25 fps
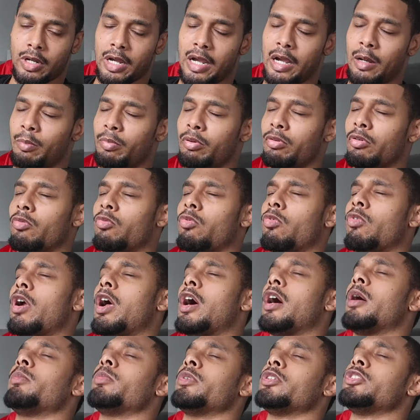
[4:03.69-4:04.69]
I
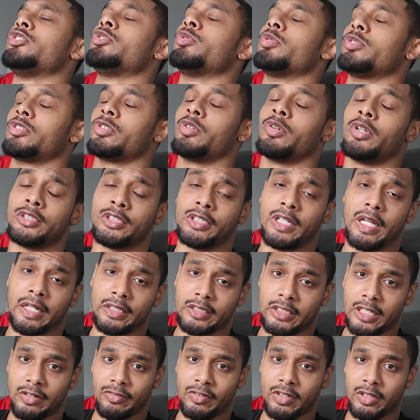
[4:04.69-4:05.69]
promise you it's gonna
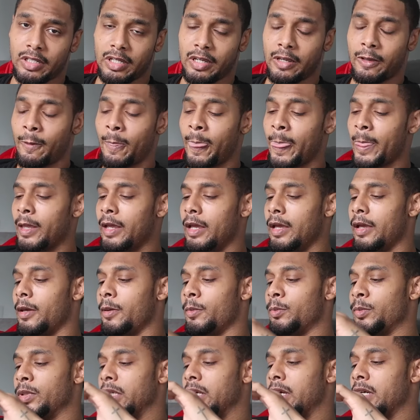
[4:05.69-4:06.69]
change everything.
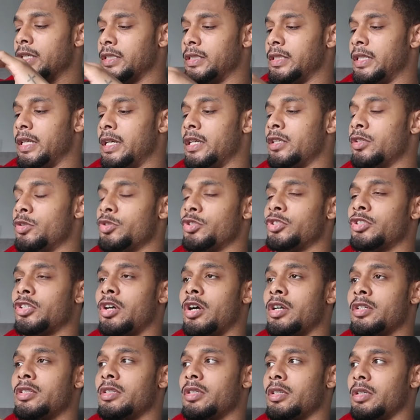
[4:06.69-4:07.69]
Because then you
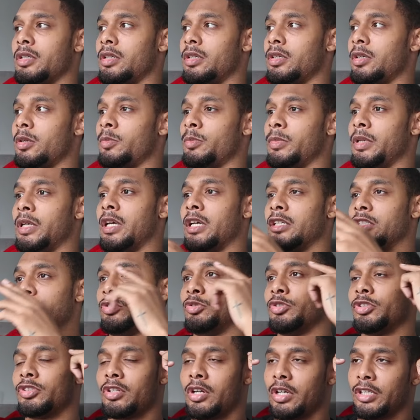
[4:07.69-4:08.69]
start
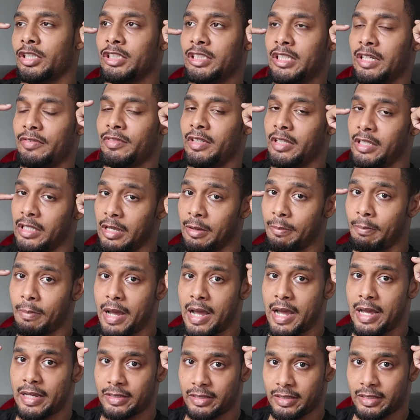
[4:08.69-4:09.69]
shifting your
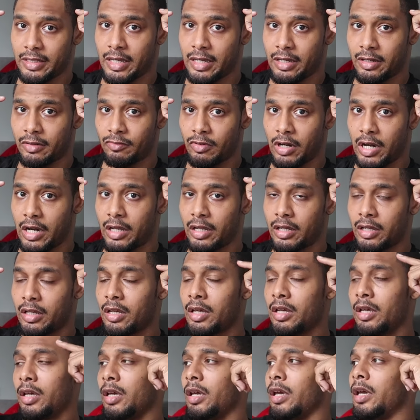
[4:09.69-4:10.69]
mindset, right?
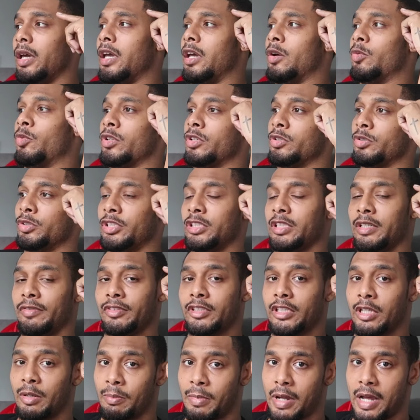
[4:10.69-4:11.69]
And when you
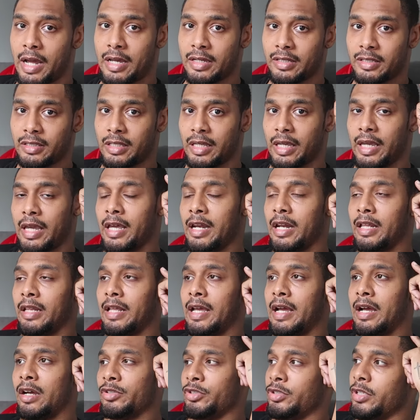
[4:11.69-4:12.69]
shift your mindset, it
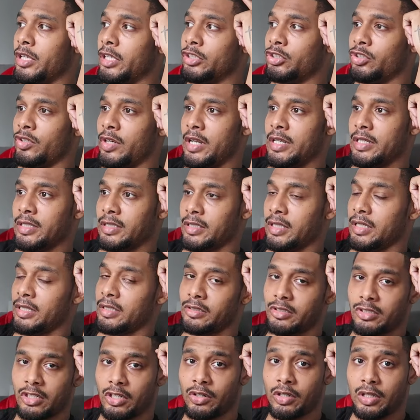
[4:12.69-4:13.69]
allows you to
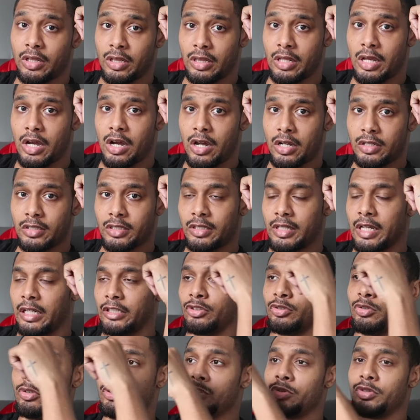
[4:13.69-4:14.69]
transcend certain thoughts
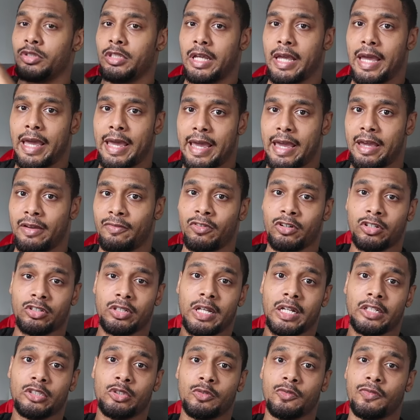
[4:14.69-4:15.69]
that you used to have or
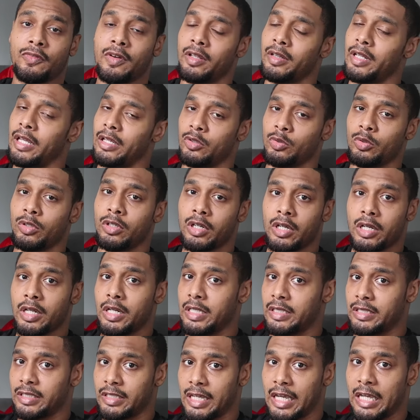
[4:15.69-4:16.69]
that you felt like you
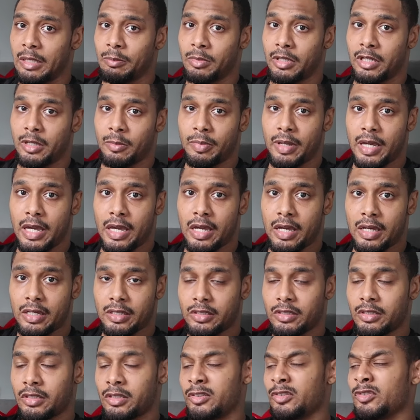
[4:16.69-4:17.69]
couldn't escape in the
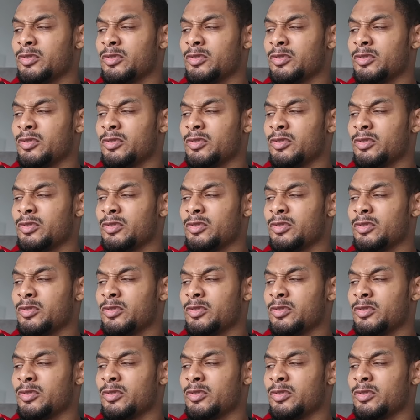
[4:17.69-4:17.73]
past.